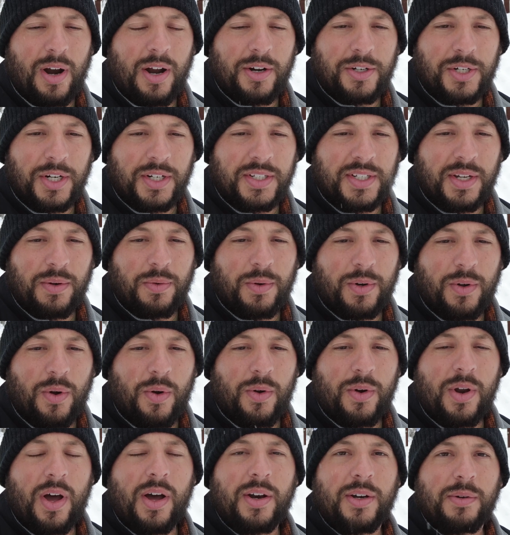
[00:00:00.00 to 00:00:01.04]
projects that were
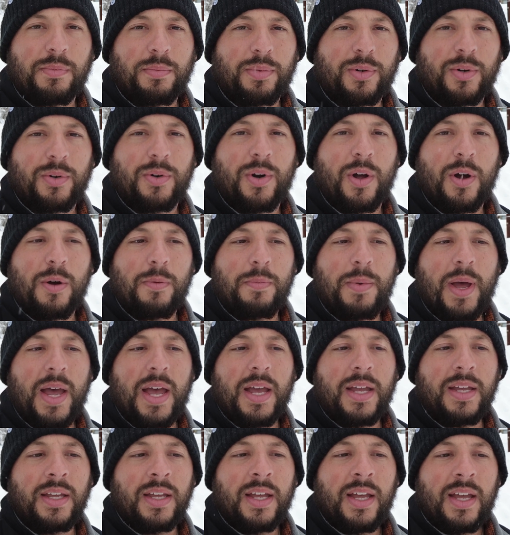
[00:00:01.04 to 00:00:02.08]
going on in Prudhoe
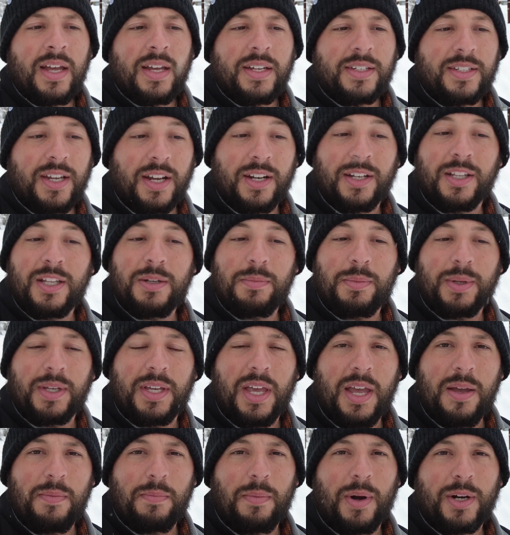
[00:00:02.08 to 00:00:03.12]
Bay suddenly
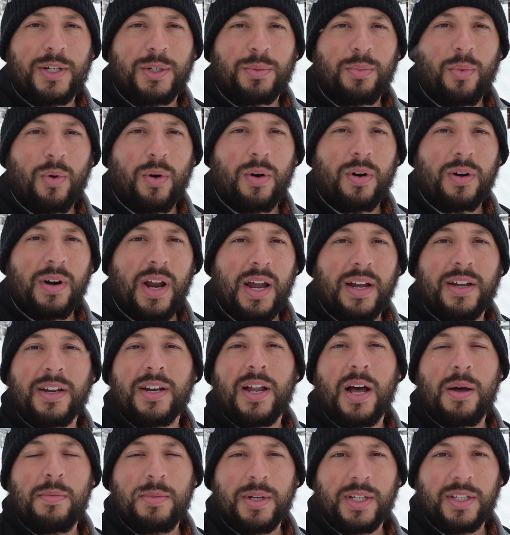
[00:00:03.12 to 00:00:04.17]
became much more
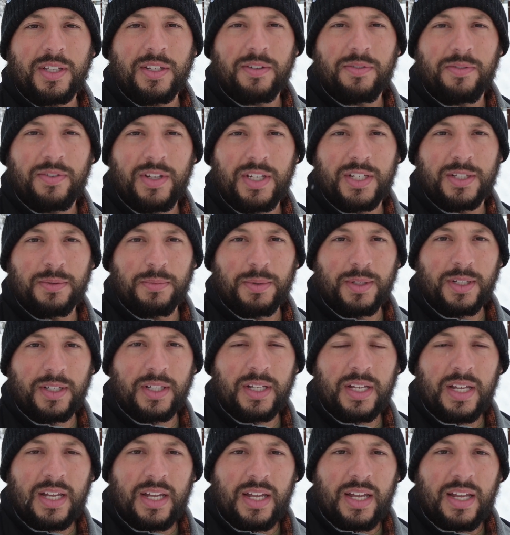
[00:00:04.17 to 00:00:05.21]
economically
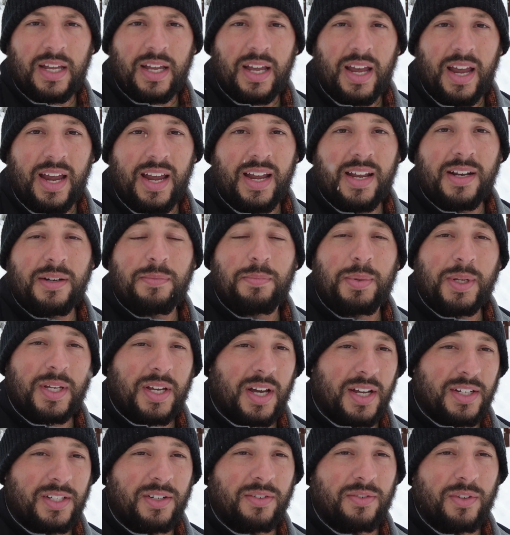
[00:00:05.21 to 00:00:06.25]
feasible. And
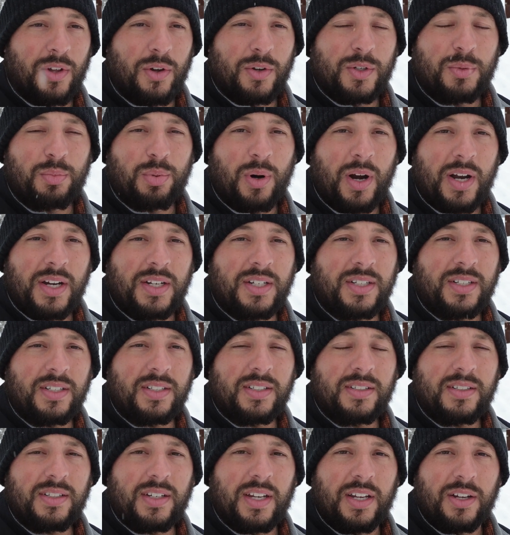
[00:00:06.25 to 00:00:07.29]
because of those price
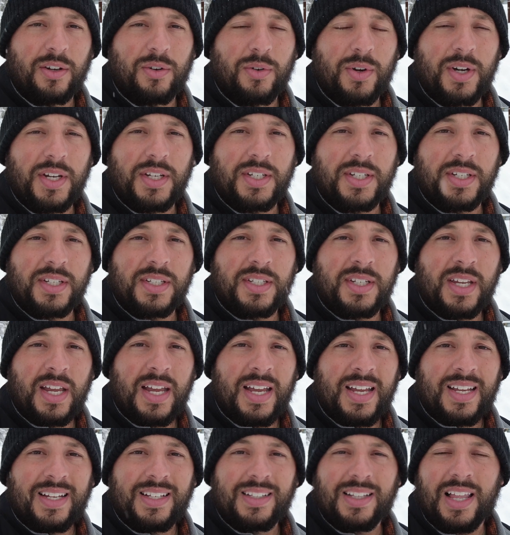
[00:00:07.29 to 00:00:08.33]
increases,
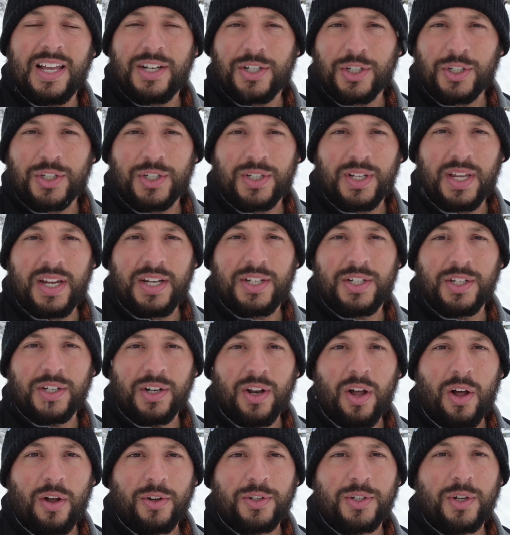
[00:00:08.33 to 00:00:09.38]

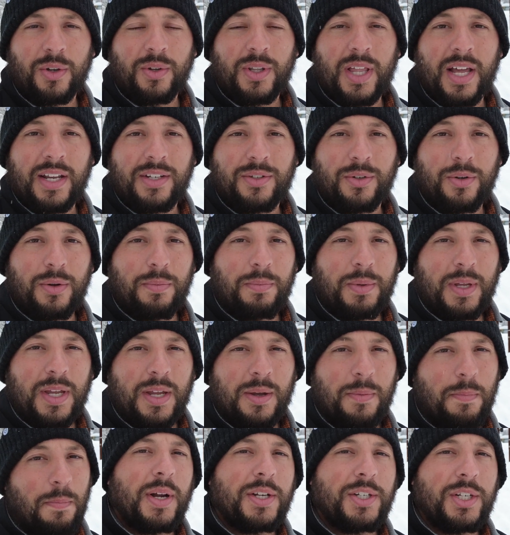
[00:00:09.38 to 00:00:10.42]
legislation also led to it
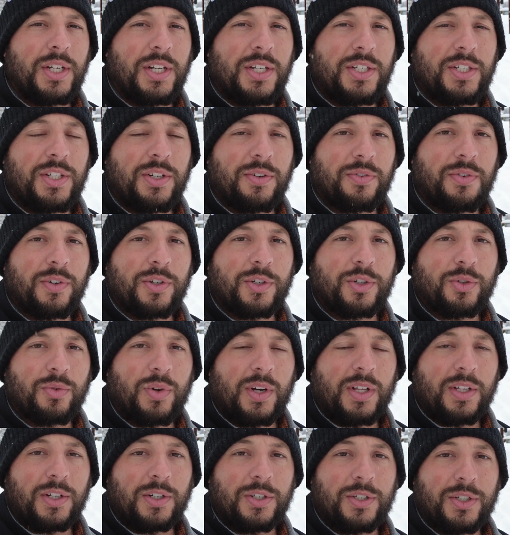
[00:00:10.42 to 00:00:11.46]
being much easier for
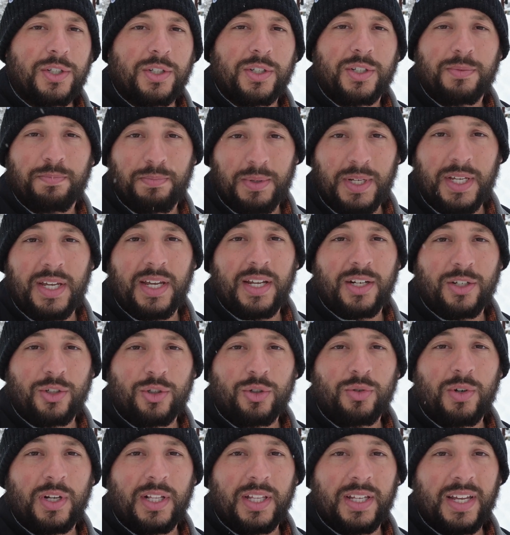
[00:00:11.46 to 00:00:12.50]
drillers to begin
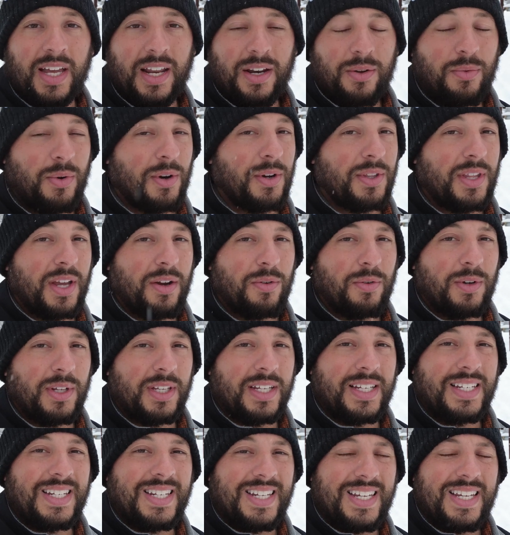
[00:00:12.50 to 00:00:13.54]
drilling anywhere they
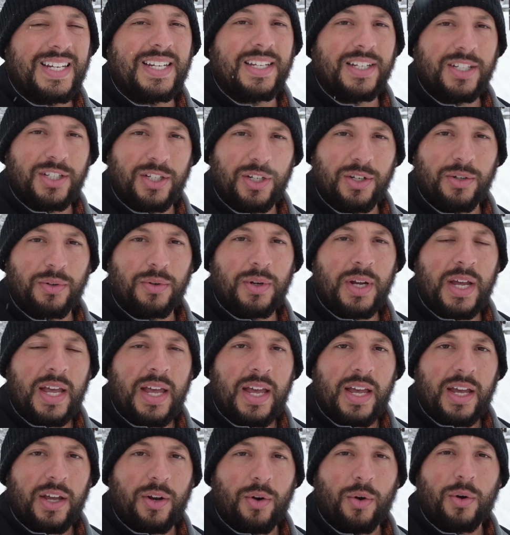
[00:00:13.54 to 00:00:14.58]
really needed to
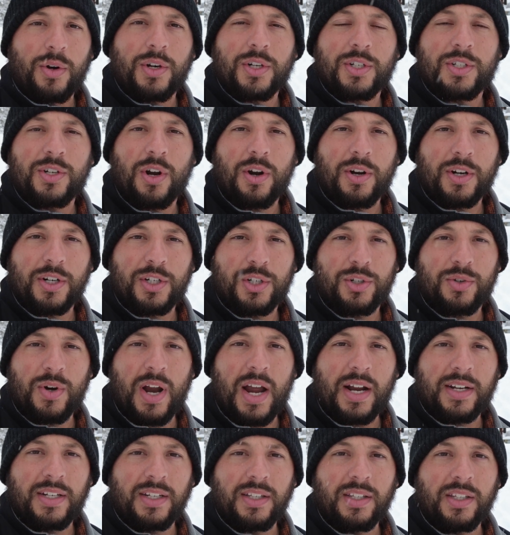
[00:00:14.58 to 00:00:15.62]
in order to start
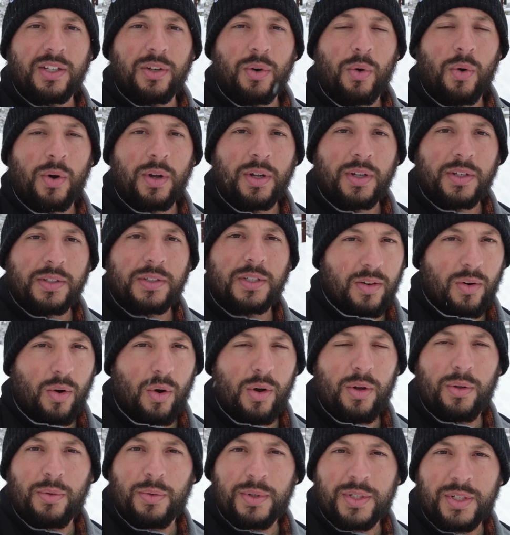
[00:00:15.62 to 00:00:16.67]
extracting the oil.
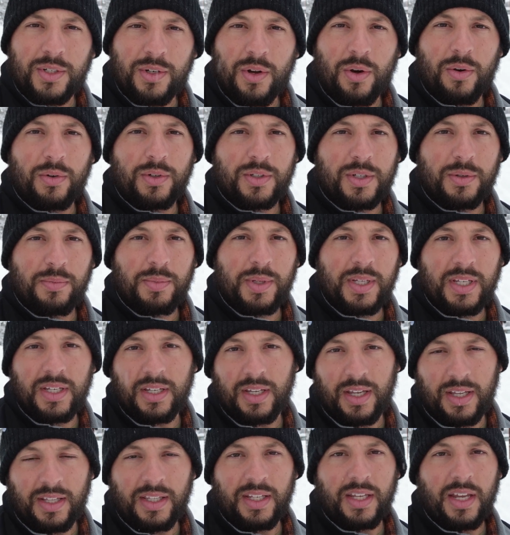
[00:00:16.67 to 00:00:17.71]
Oil was known to
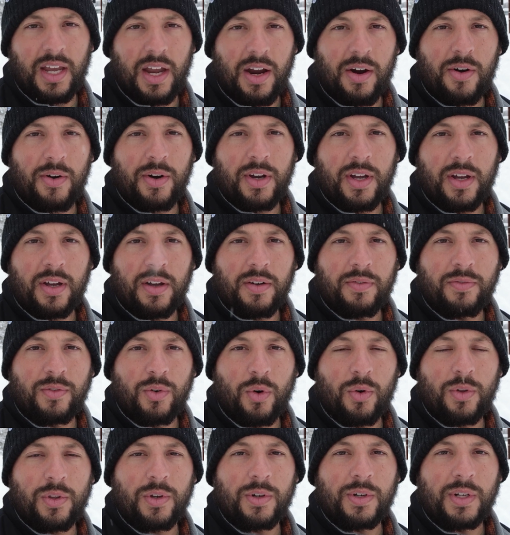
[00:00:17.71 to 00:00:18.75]
be in the area of
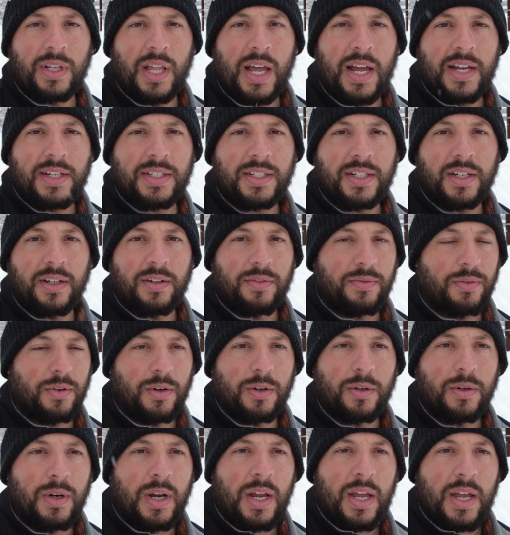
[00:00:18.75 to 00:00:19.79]
northern Alaska
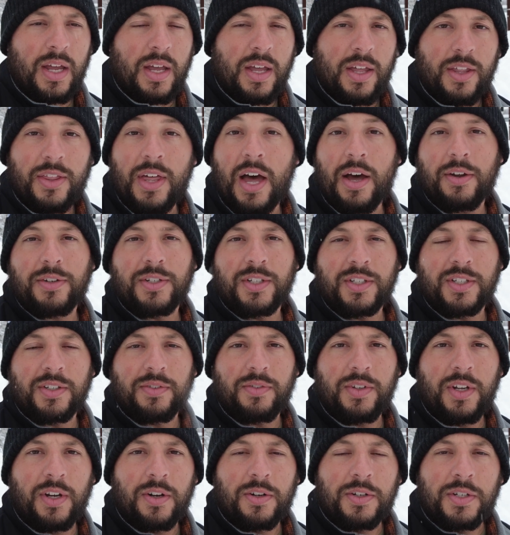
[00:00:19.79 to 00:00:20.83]
for thousands
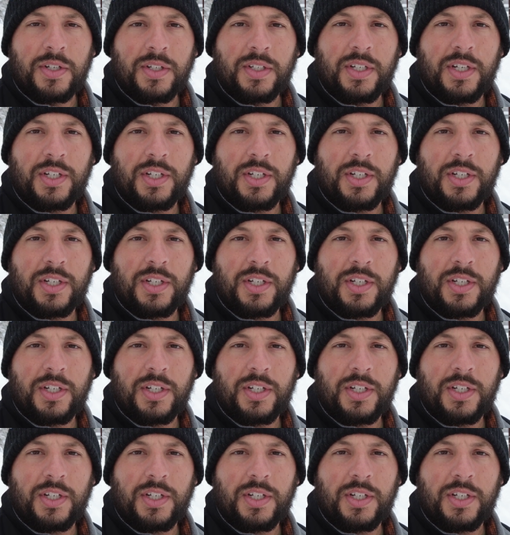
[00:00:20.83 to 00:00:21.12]
of years,